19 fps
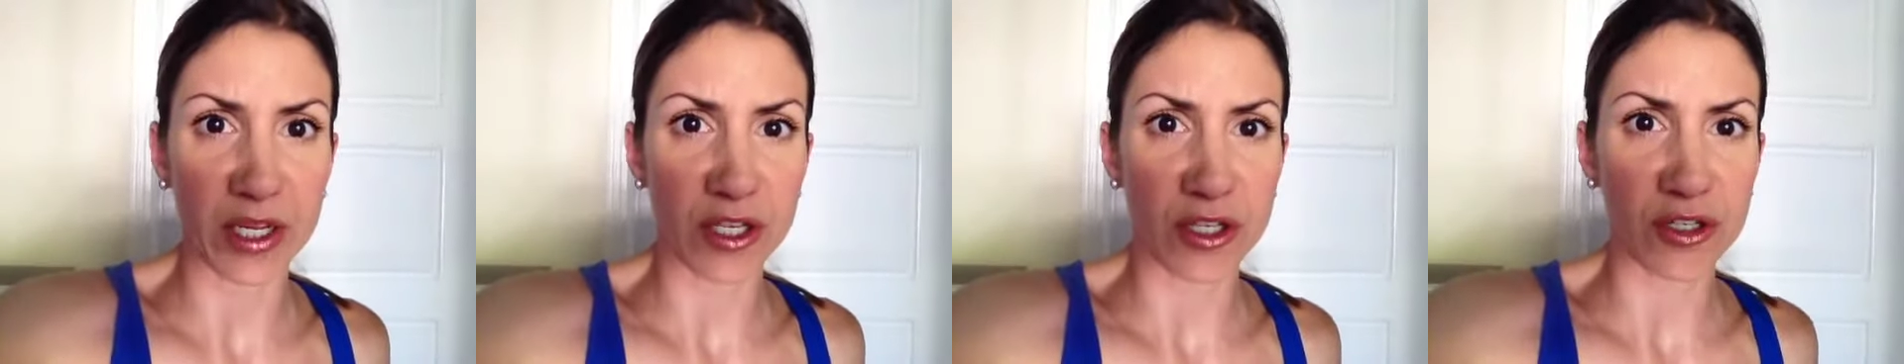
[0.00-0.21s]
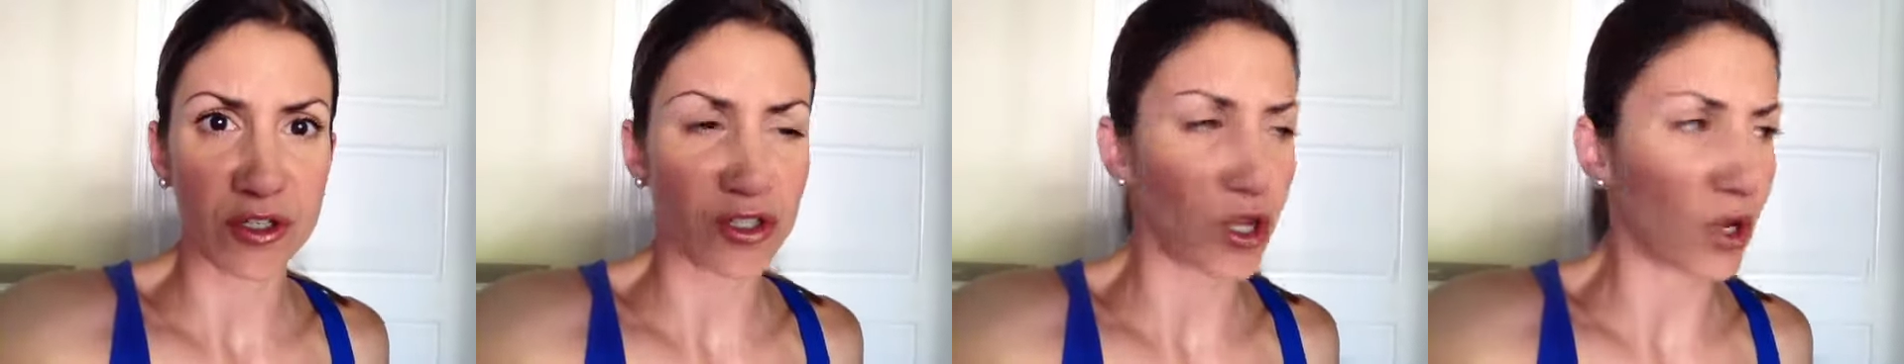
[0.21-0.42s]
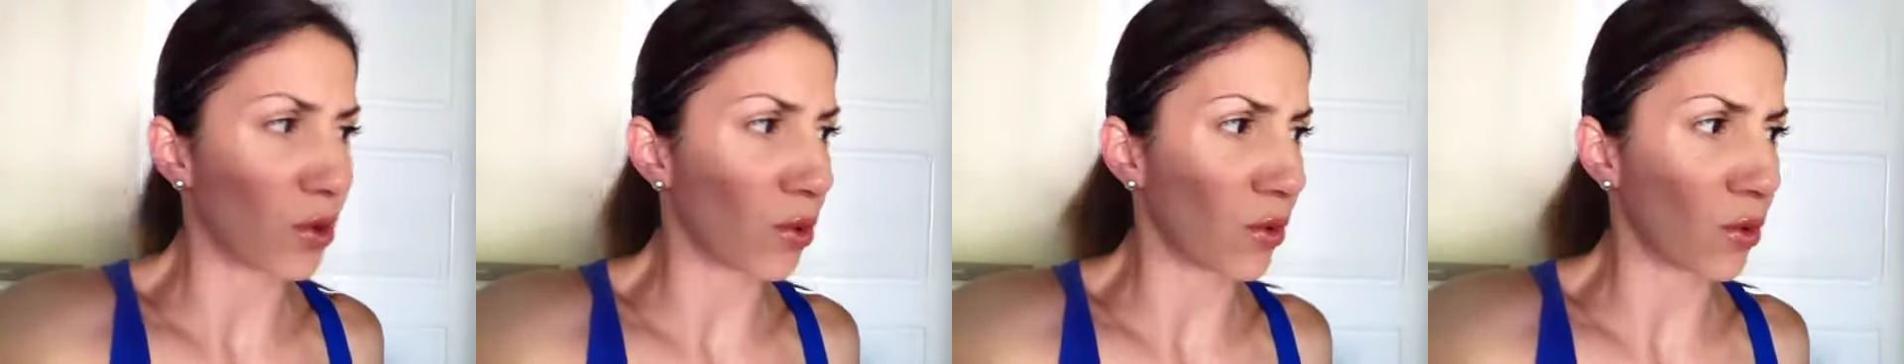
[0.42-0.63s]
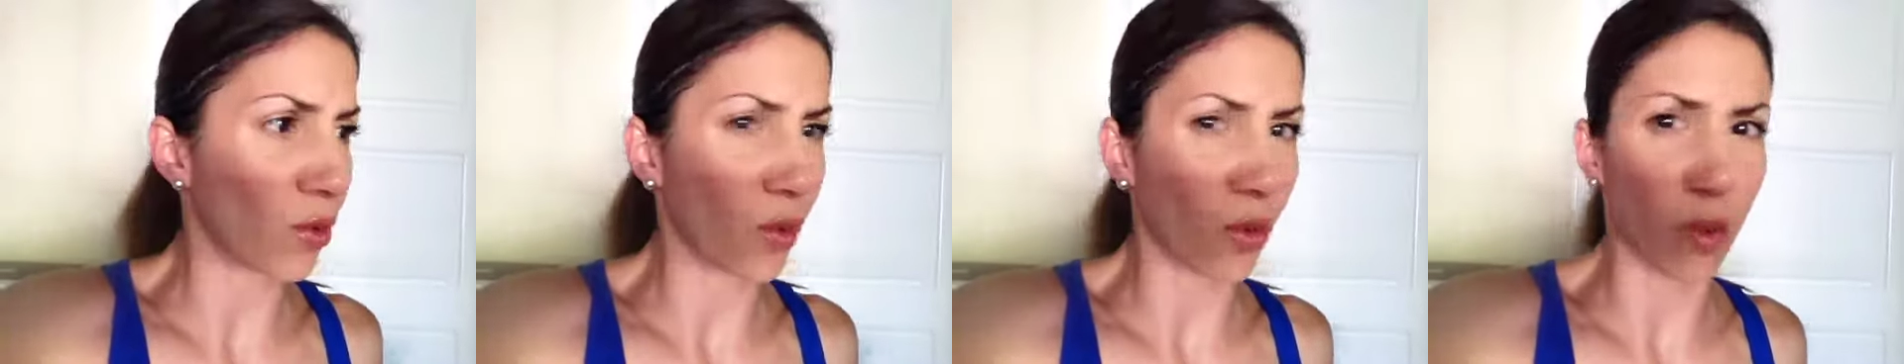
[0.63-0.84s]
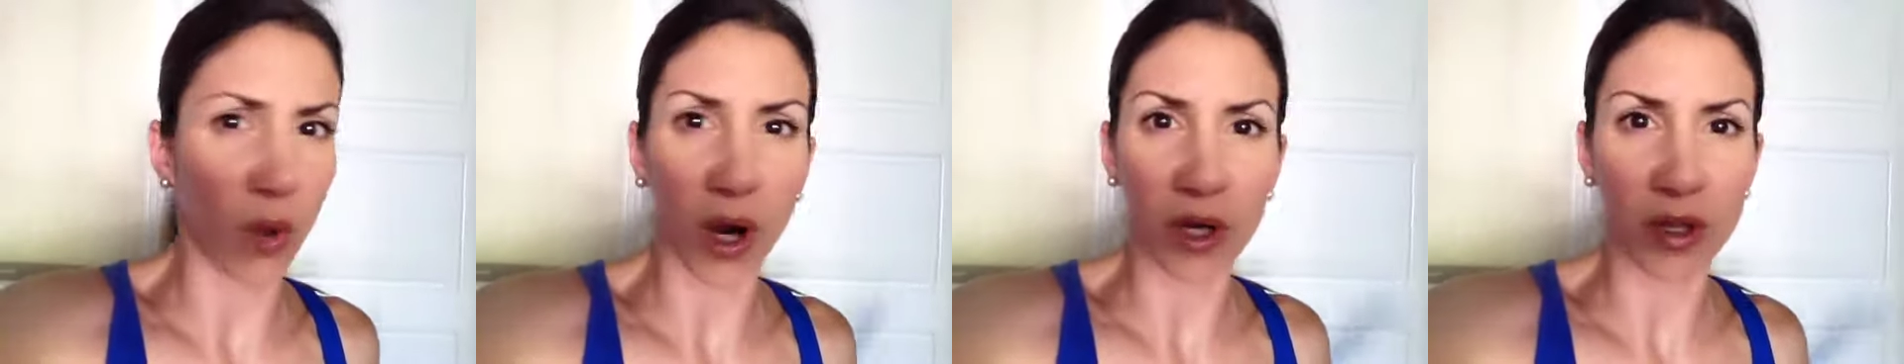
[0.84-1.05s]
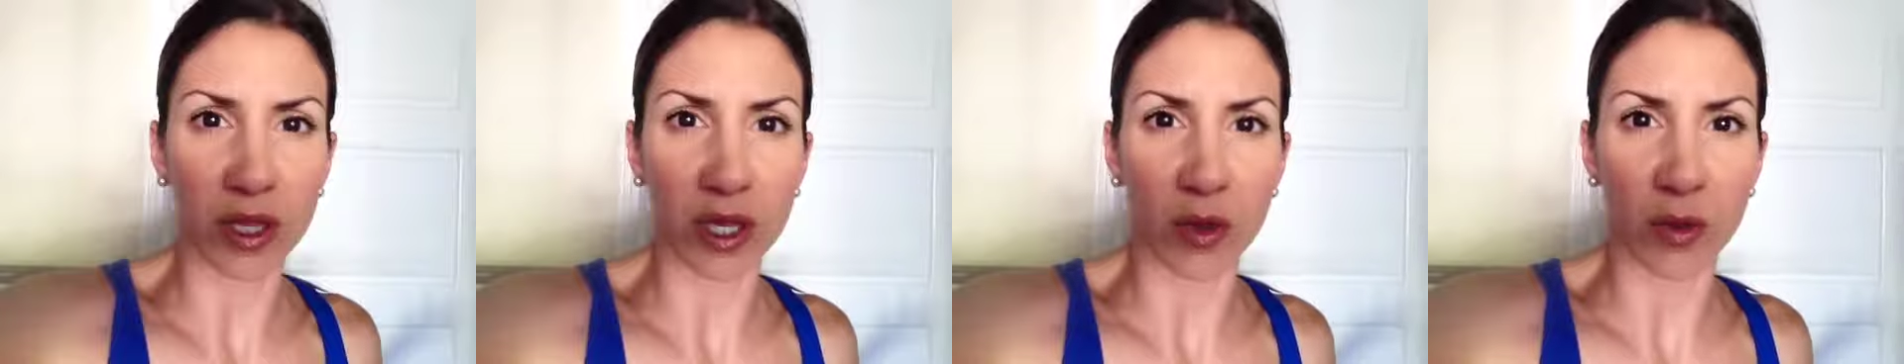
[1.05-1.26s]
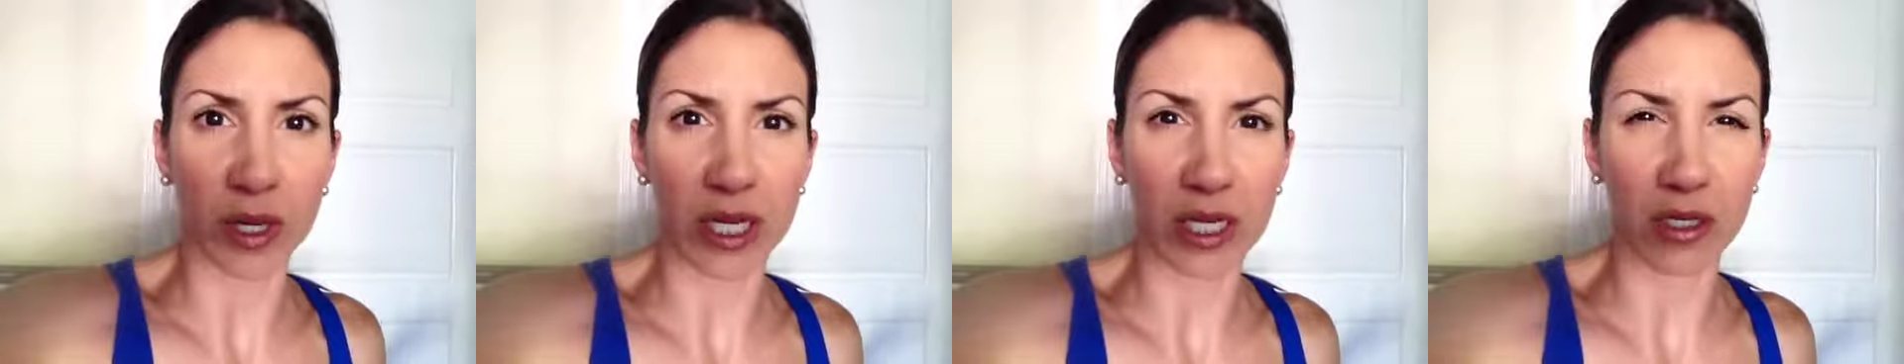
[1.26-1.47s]
So why are they
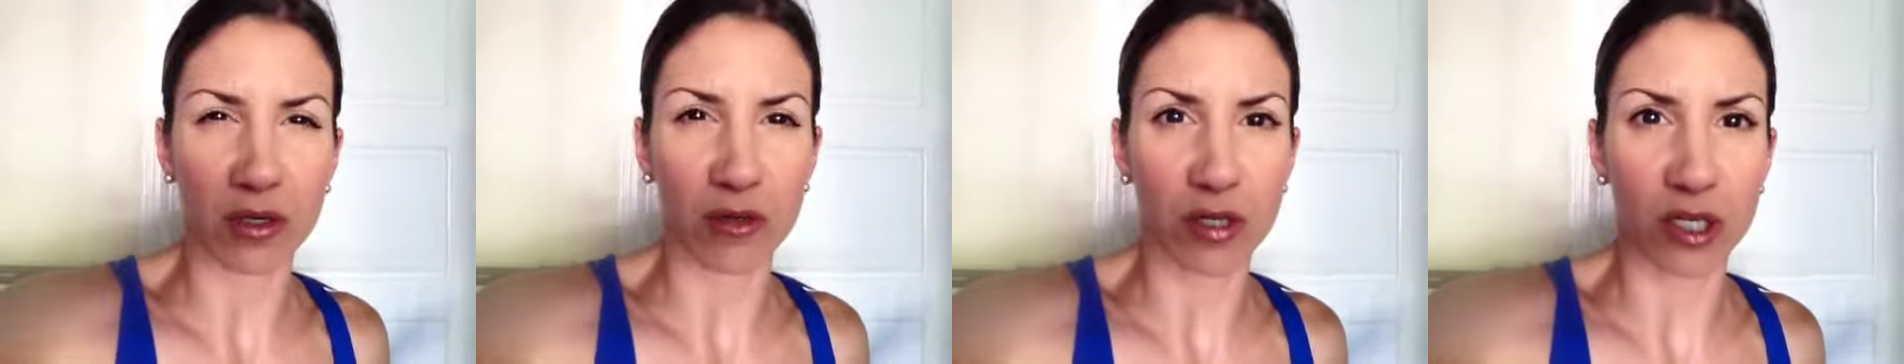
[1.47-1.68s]
going in here and